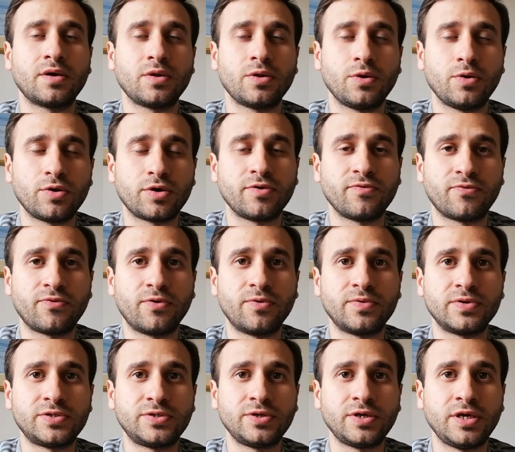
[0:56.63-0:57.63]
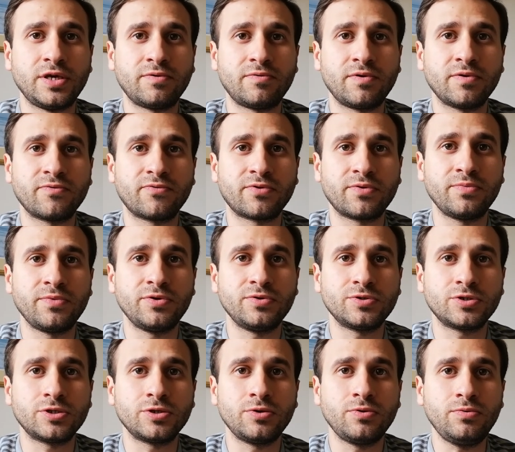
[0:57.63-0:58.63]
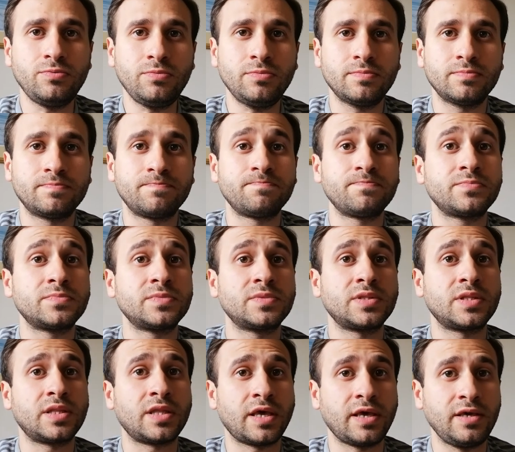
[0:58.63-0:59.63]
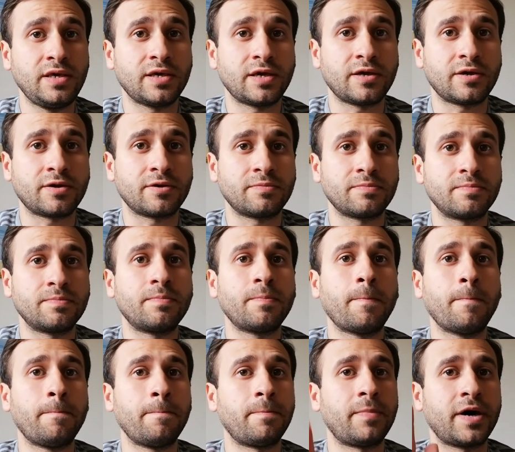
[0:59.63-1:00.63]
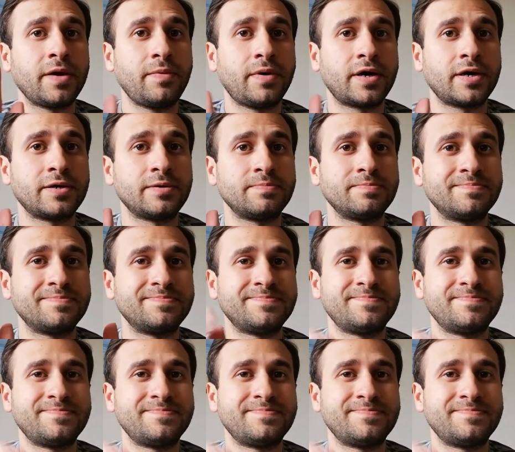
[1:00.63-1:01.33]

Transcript: Looking forward to hearing from you soon. Take care. Bye-bye.